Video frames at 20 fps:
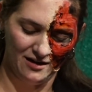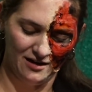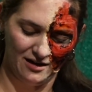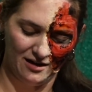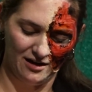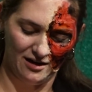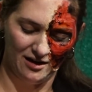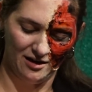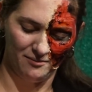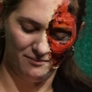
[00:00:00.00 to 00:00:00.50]

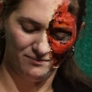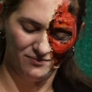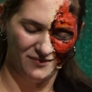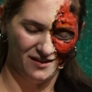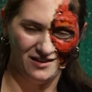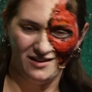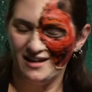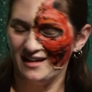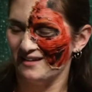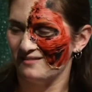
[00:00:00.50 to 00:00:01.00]
Um,
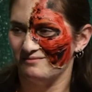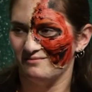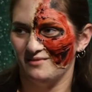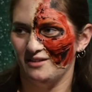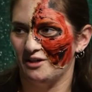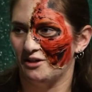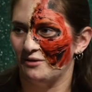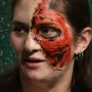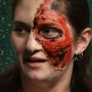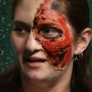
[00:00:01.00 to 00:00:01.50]
like, you
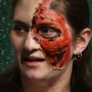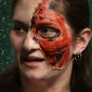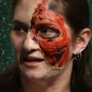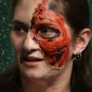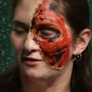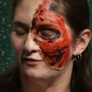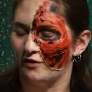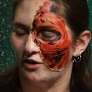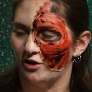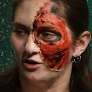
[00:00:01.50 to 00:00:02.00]
know, any kind
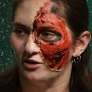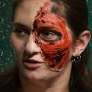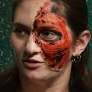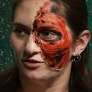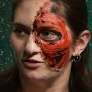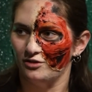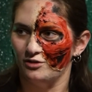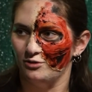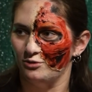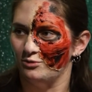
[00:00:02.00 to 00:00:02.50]
of art,
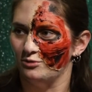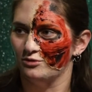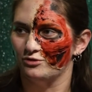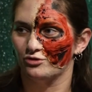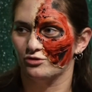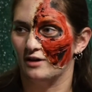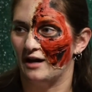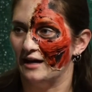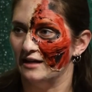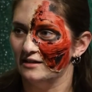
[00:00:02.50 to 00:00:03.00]
you
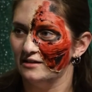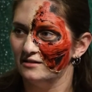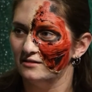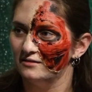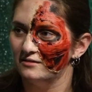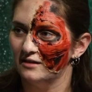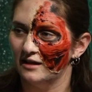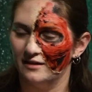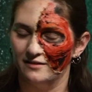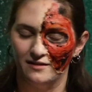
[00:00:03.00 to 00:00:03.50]
try it
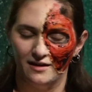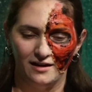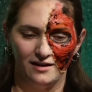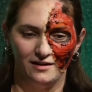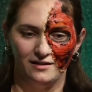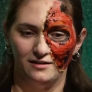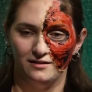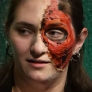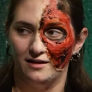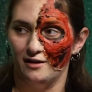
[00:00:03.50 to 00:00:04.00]
and
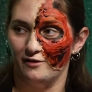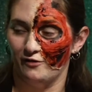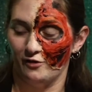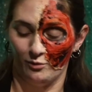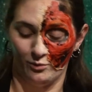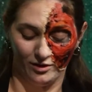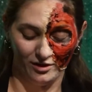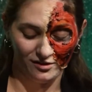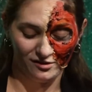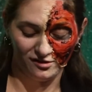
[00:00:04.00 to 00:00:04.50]
then if it
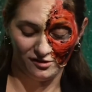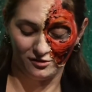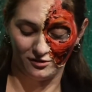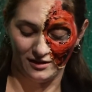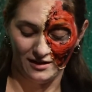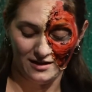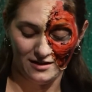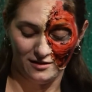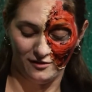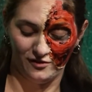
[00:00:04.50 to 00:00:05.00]
works,
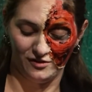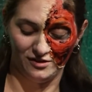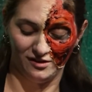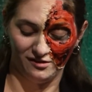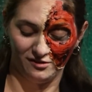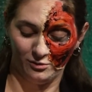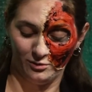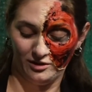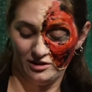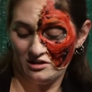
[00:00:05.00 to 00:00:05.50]
great. And if it
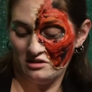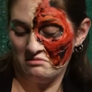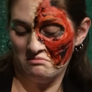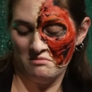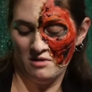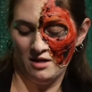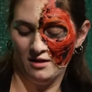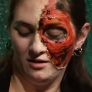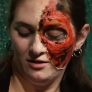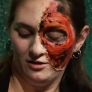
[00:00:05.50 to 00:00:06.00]
doesn't work,
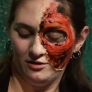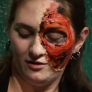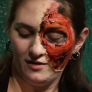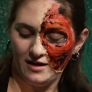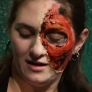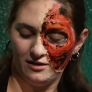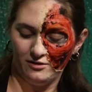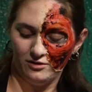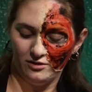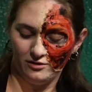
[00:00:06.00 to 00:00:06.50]

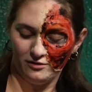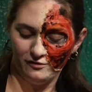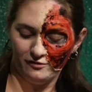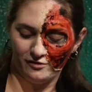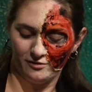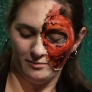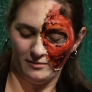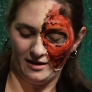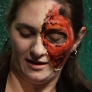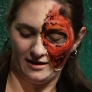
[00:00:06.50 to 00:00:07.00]
great. You learn
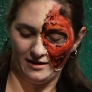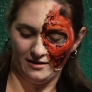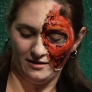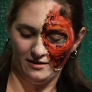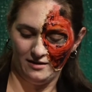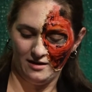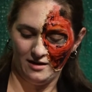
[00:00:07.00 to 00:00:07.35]
from that.